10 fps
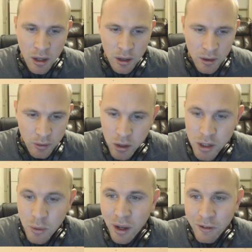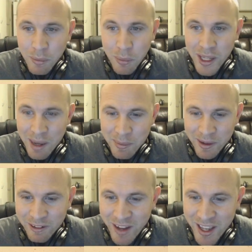Though you will have a pretty epic
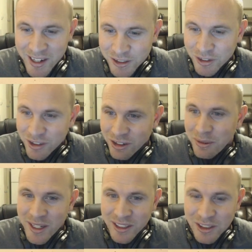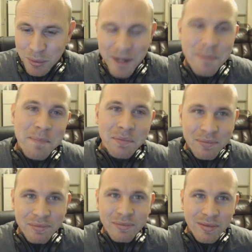advantage for 3 weeks, but
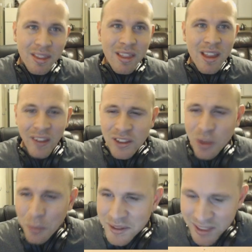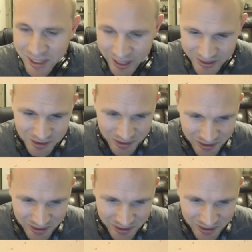that's always the case.